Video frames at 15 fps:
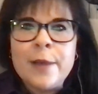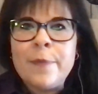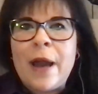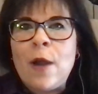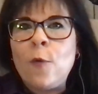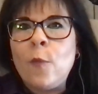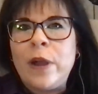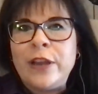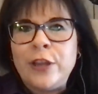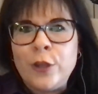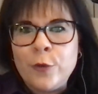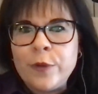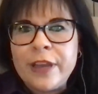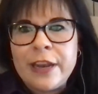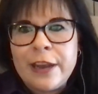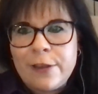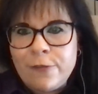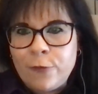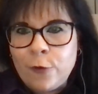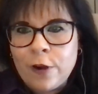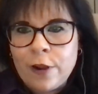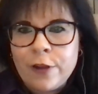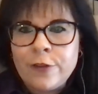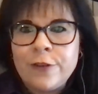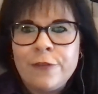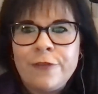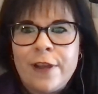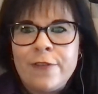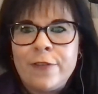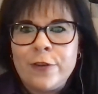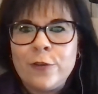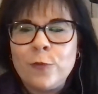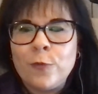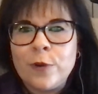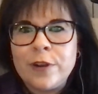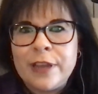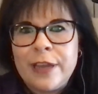about when you get a 400 500 word